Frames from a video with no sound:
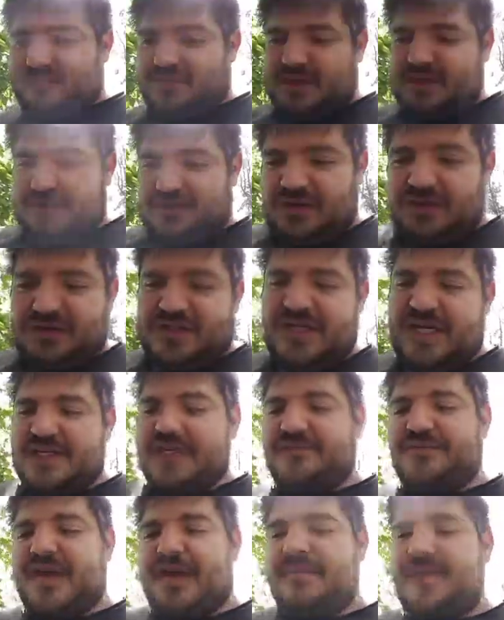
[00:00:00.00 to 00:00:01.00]
a certain
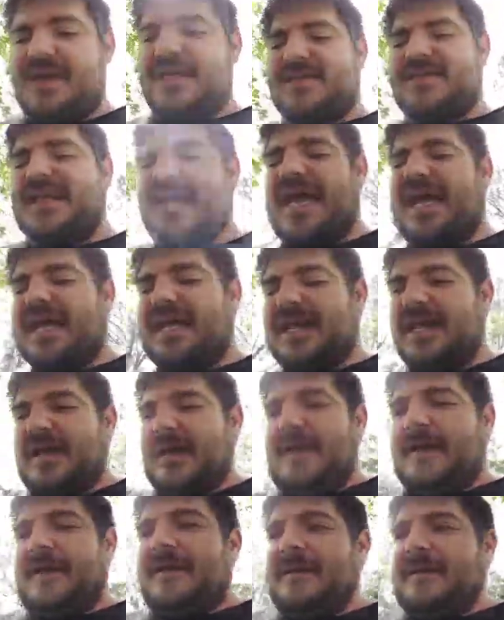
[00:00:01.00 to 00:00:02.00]
sect of feminists that
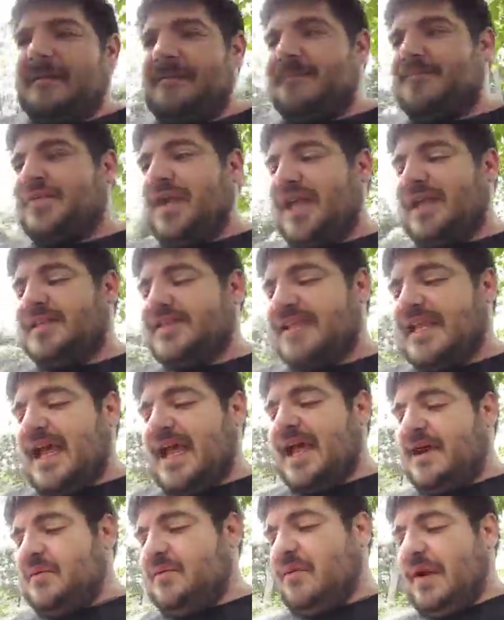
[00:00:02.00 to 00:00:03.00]
thinks
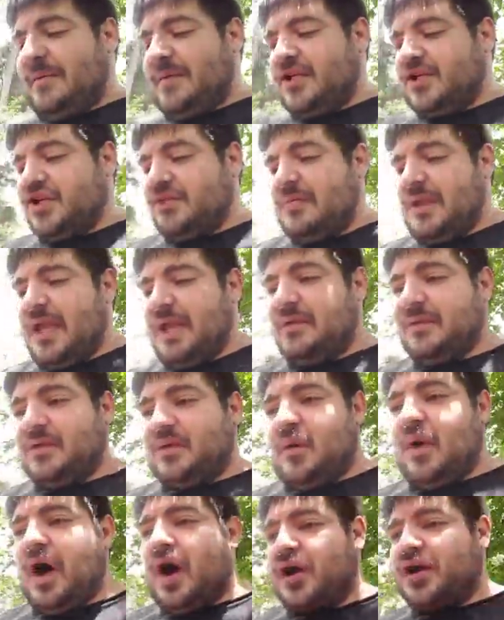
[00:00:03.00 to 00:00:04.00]
that women should be able to
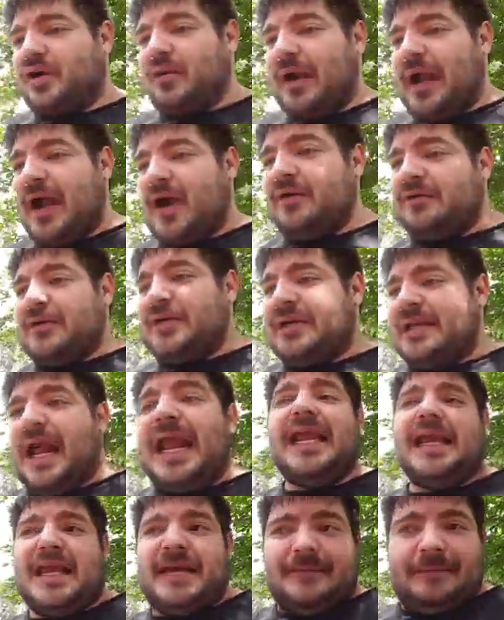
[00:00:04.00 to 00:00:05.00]
walk around
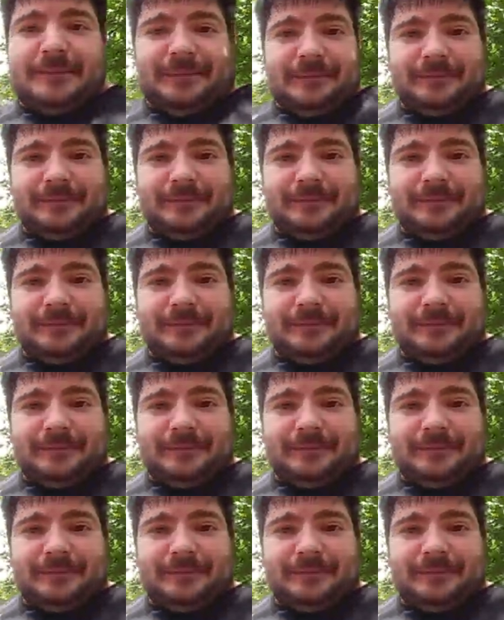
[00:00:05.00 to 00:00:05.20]
naked